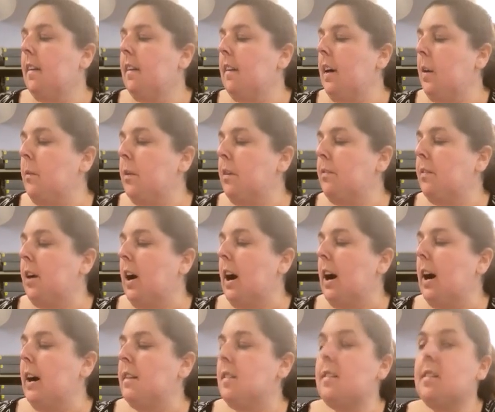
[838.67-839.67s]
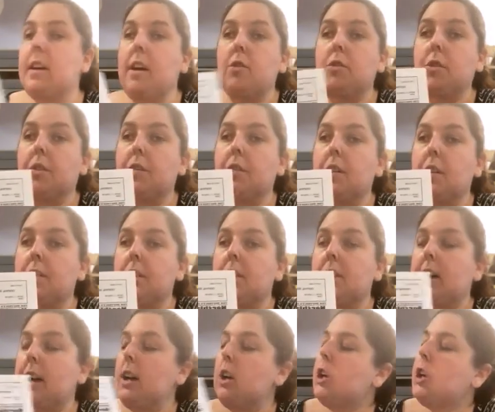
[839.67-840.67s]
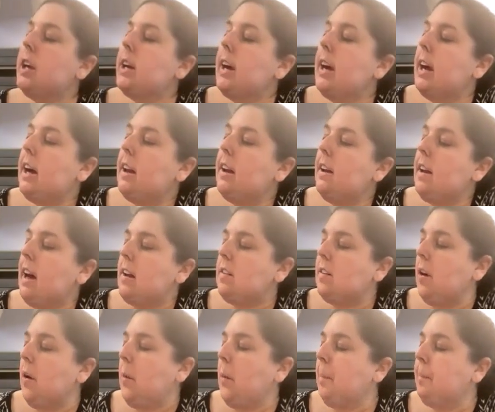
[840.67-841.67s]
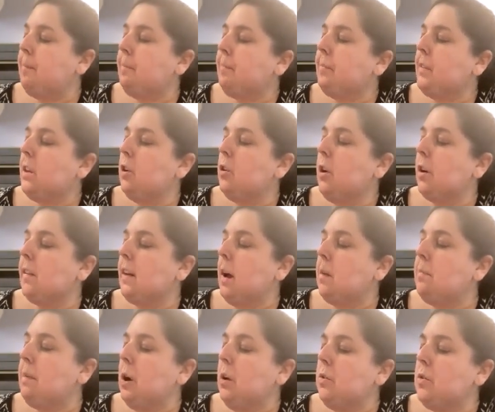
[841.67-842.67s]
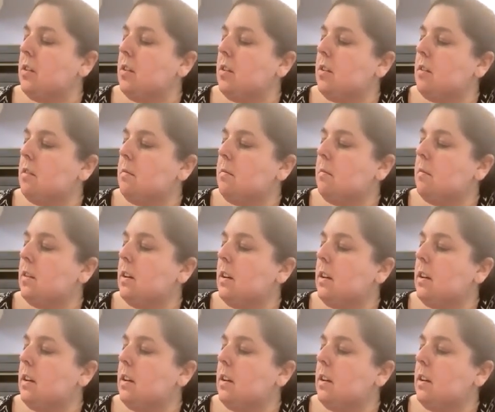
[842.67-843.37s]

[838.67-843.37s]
Then we've got Central Service Station, Esso, Northland Post.